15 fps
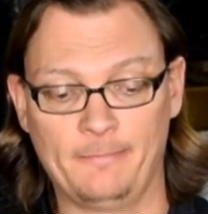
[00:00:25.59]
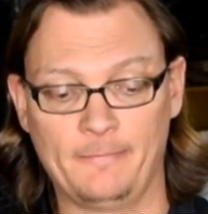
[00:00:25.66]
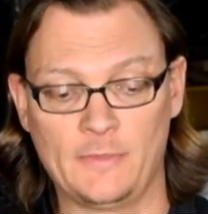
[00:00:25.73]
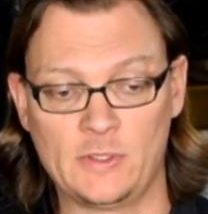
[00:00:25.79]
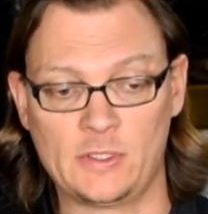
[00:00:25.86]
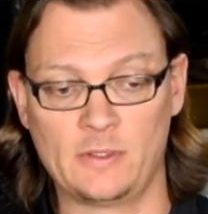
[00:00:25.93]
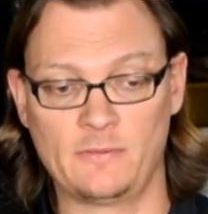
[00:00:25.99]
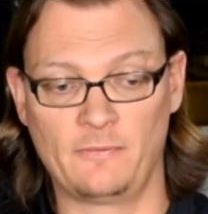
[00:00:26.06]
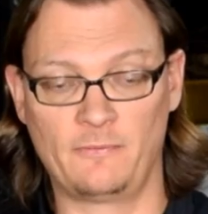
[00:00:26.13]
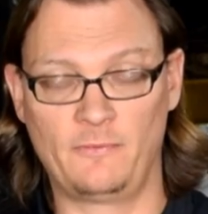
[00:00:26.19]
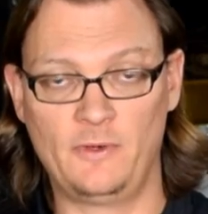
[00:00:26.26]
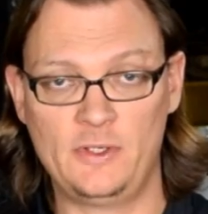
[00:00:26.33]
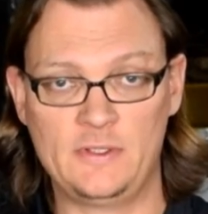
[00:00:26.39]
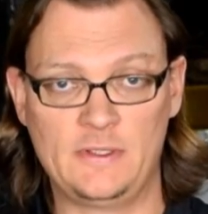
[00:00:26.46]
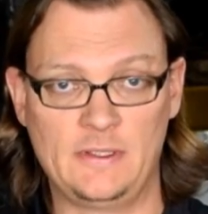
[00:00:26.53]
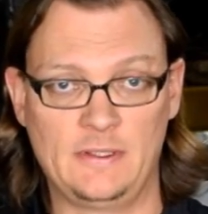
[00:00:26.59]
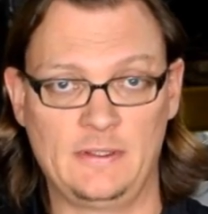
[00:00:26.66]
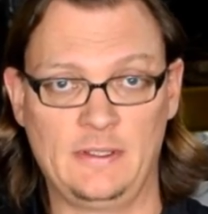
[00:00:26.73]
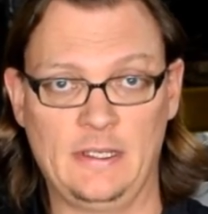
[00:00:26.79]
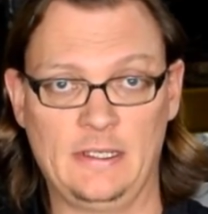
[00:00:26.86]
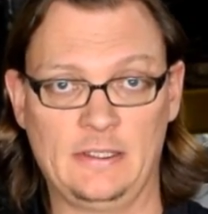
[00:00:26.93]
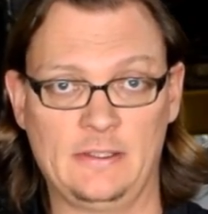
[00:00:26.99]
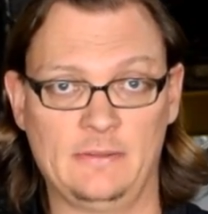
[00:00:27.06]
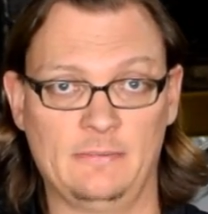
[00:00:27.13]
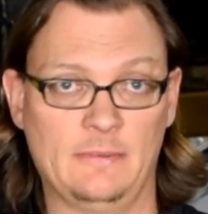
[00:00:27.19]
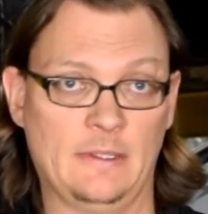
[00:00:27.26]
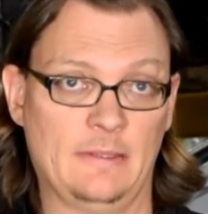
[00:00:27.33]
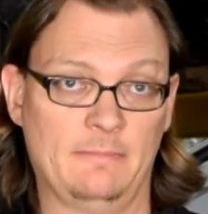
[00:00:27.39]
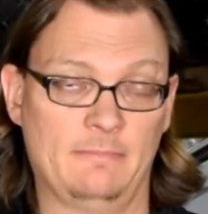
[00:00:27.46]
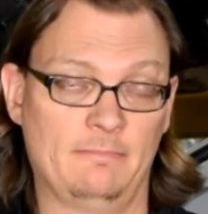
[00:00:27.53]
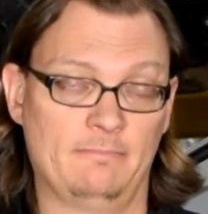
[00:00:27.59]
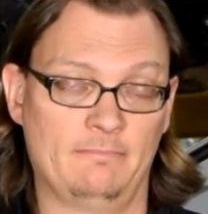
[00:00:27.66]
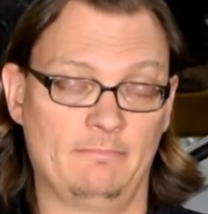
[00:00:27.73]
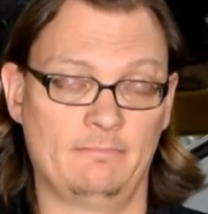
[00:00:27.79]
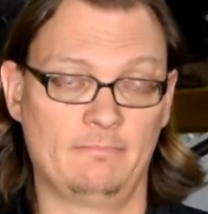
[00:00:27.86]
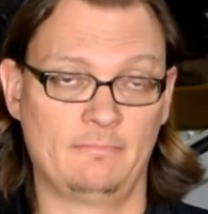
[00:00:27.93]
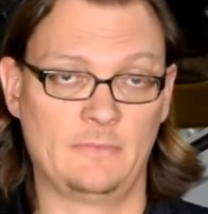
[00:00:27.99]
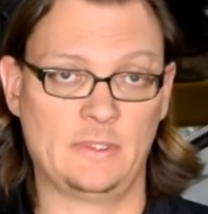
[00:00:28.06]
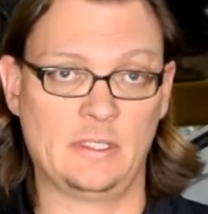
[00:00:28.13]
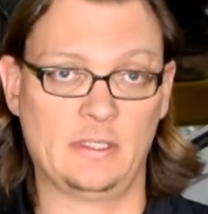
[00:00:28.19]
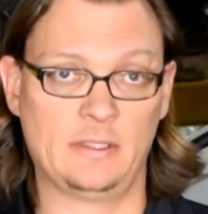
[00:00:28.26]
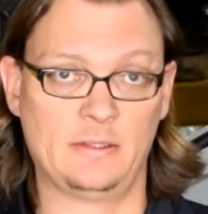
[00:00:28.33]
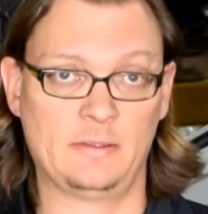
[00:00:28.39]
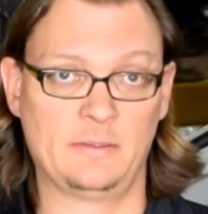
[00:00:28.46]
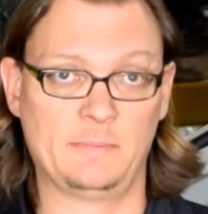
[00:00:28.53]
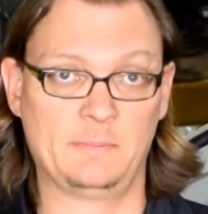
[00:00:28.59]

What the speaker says: So first thing to